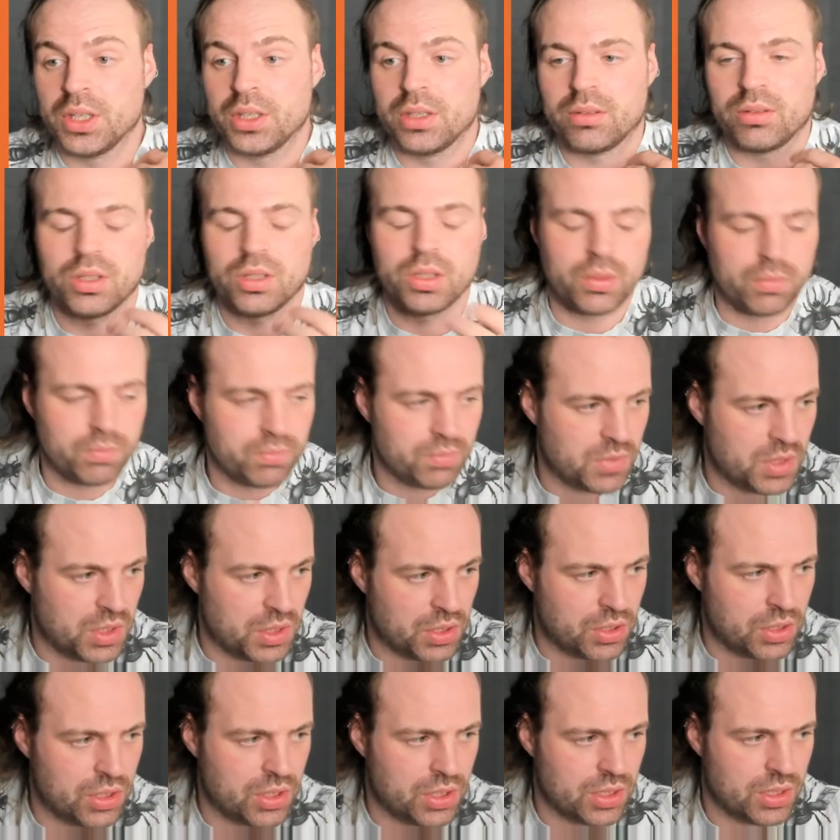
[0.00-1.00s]
you know,
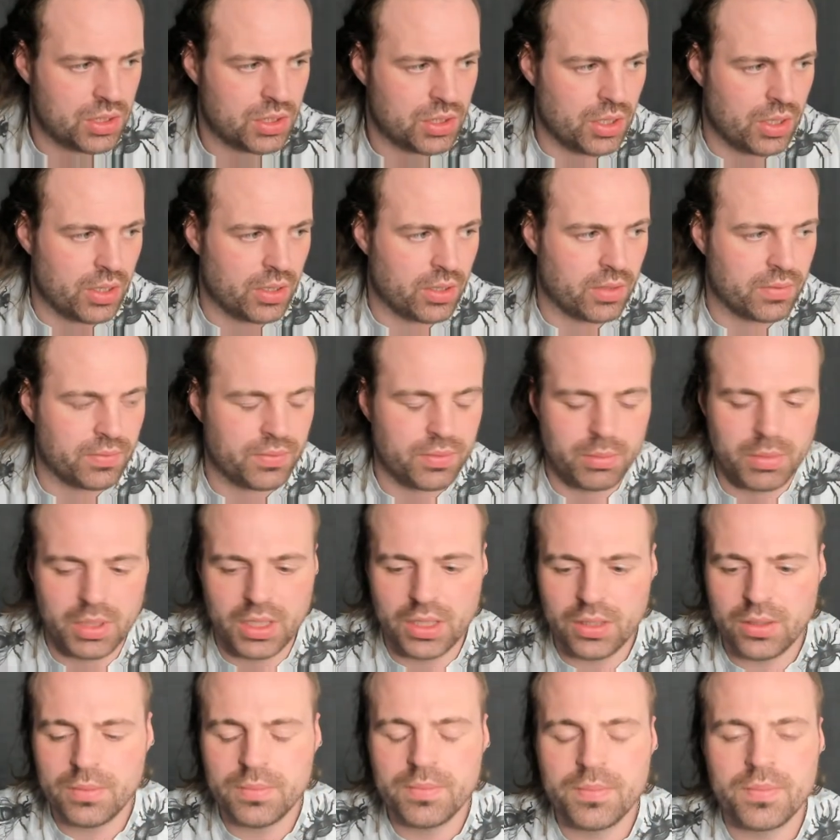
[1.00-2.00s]
just start off from
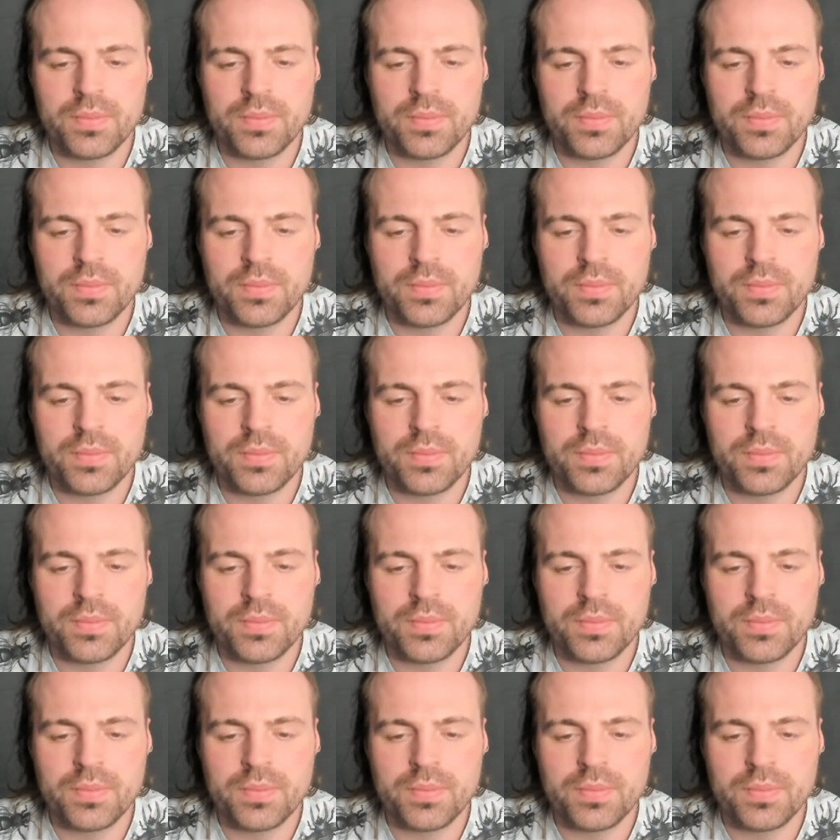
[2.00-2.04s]
here.